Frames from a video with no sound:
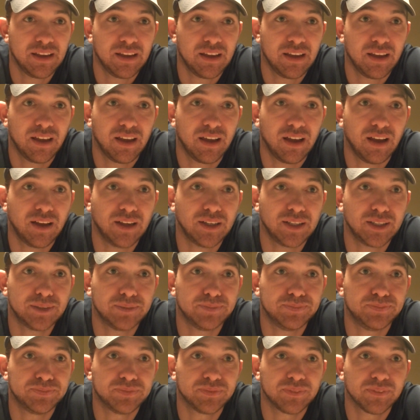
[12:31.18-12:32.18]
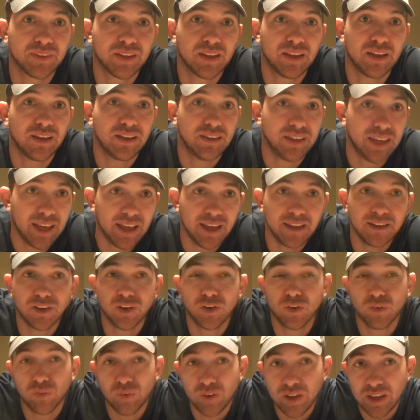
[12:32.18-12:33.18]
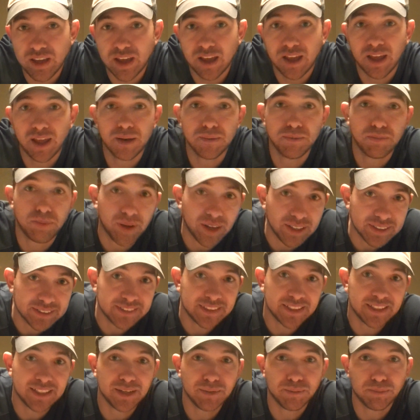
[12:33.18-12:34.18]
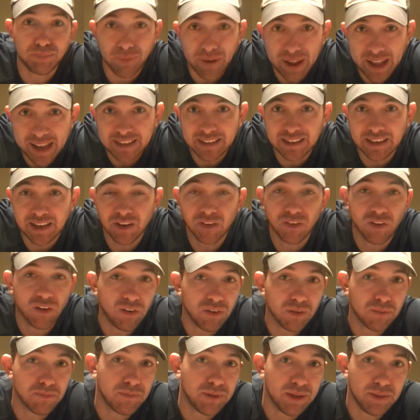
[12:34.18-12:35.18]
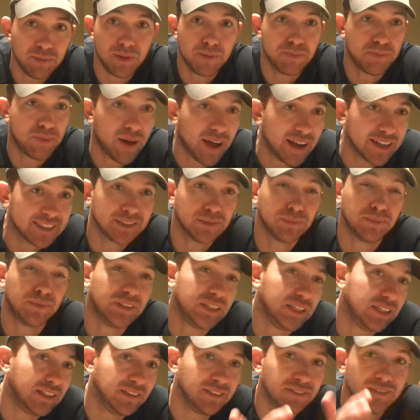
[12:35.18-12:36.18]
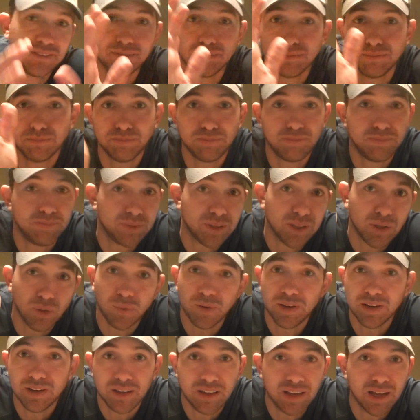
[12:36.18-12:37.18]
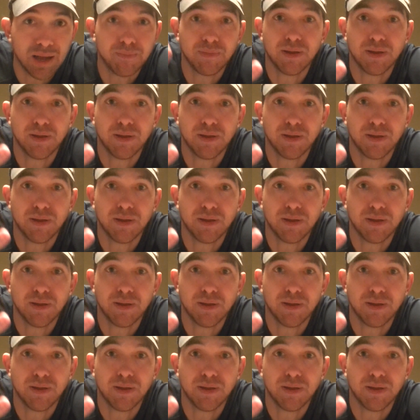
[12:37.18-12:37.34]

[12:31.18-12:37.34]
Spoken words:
Correa and Buxton and Bradley are all maybe possibly going to come up